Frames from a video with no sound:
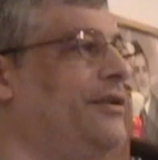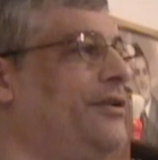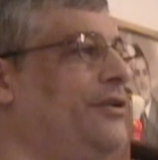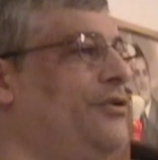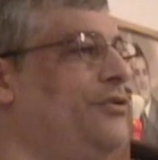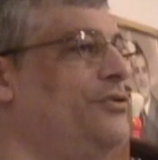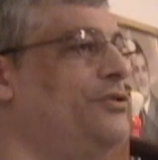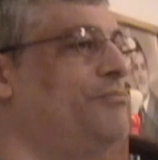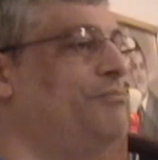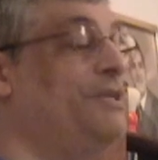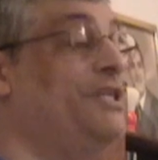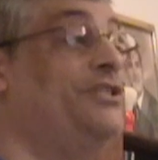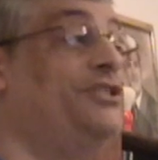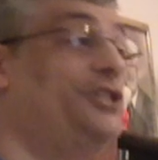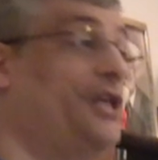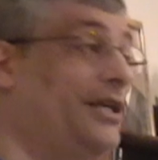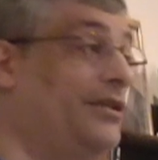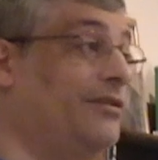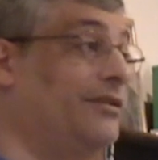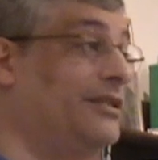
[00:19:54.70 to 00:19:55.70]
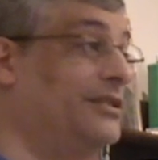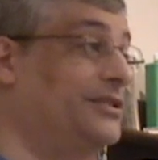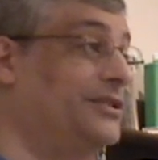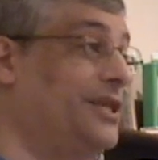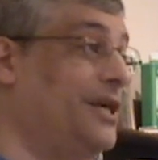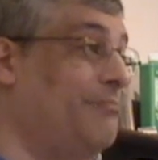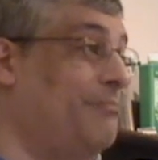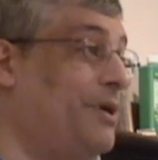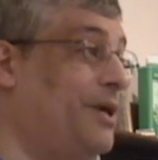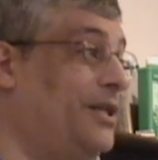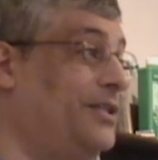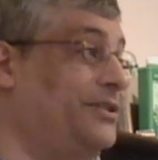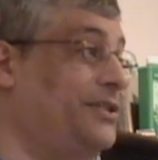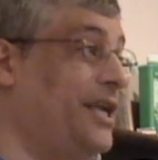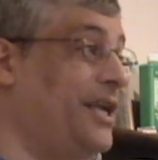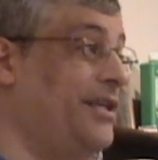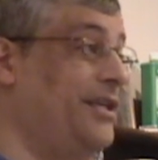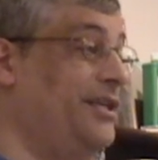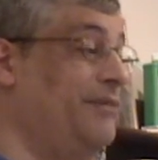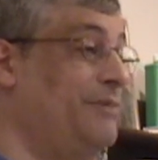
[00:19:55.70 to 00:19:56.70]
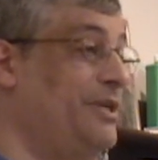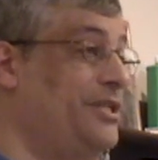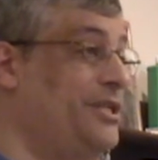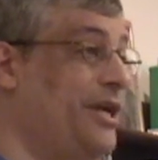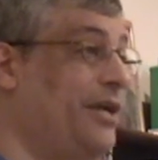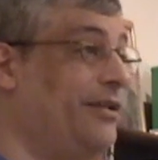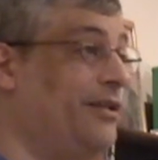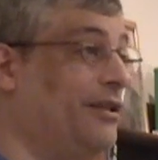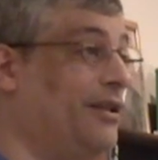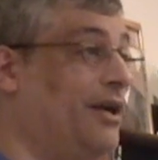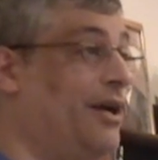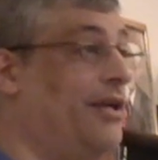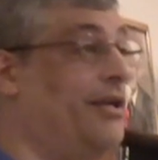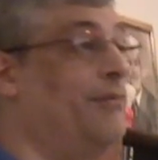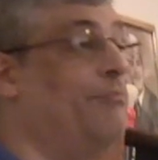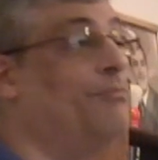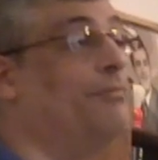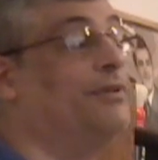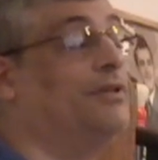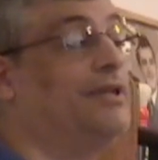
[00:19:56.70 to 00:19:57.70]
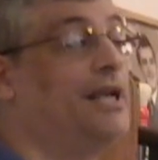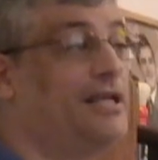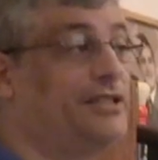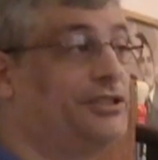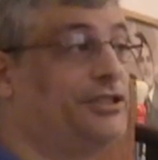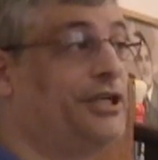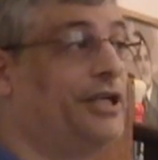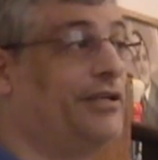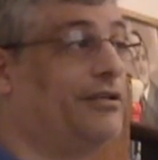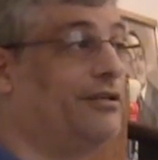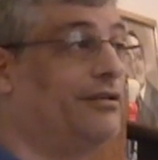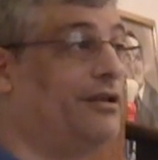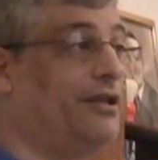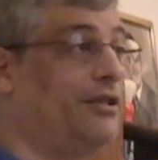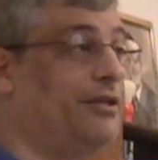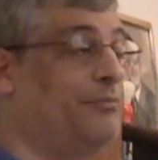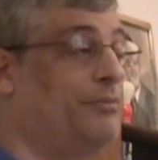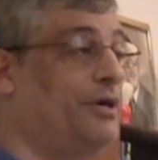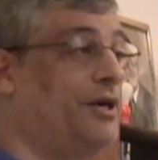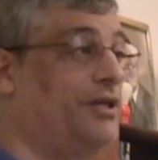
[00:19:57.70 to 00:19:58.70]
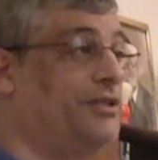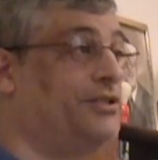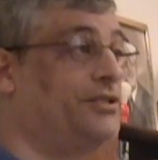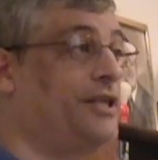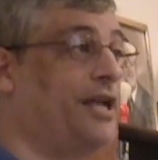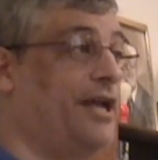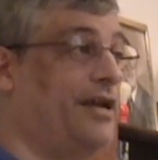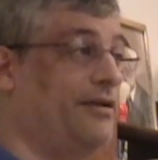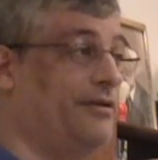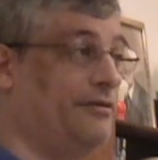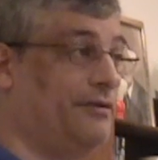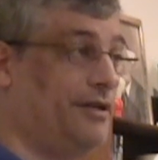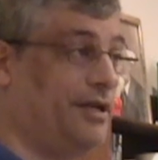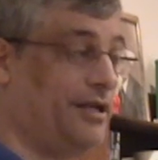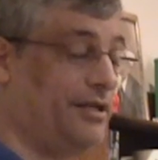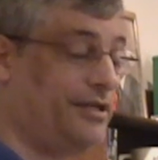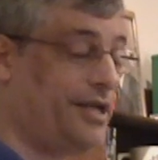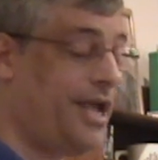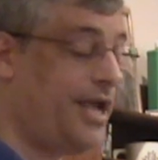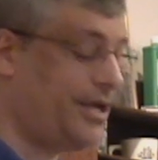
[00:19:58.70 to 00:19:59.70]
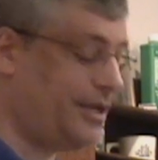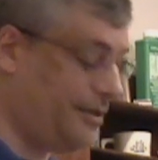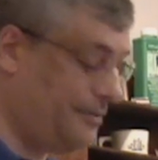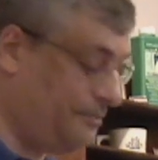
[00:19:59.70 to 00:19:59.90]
be gentle in some parts that you need to be gentle on and less gentle in other parts that can take